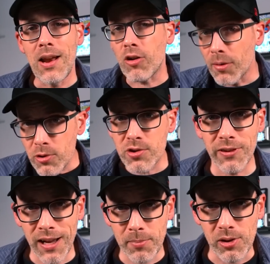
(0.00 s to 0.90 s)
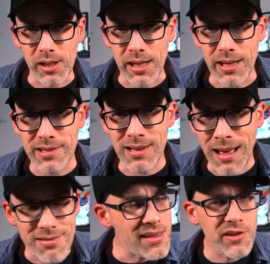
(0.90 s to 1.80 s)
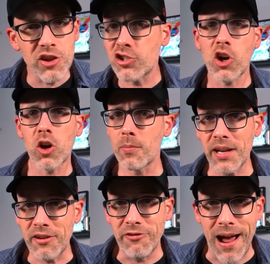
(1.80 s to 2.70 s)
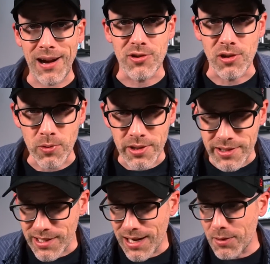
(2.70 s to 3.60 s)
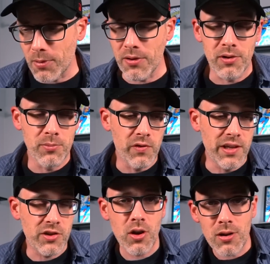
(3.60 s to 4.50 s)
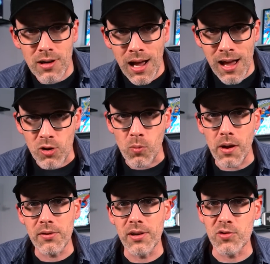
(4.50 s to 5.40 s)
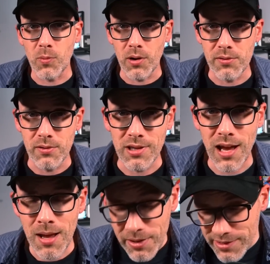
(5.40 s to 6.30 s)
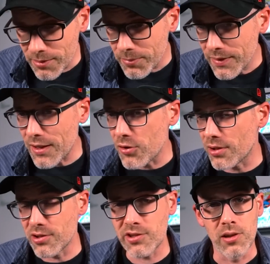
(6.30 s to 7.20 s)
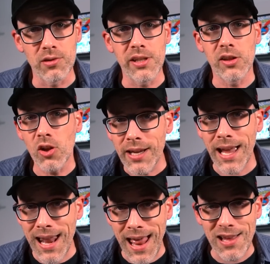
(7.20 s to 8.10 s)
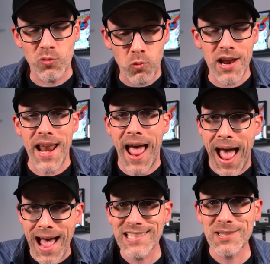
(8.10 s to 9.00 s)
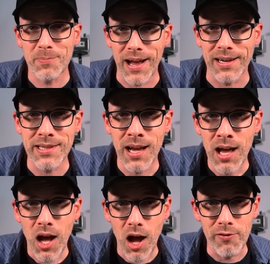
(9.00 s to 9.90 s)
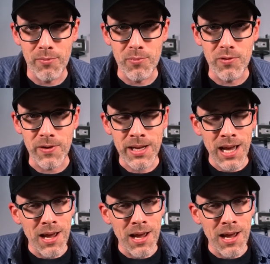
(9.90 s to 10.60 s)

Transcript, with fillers: Now, commercial viability is not the determining factor when deciding whether a movie is good or not or whether it's worth your time. It's something that you can certainly look at as one aspect of a movie,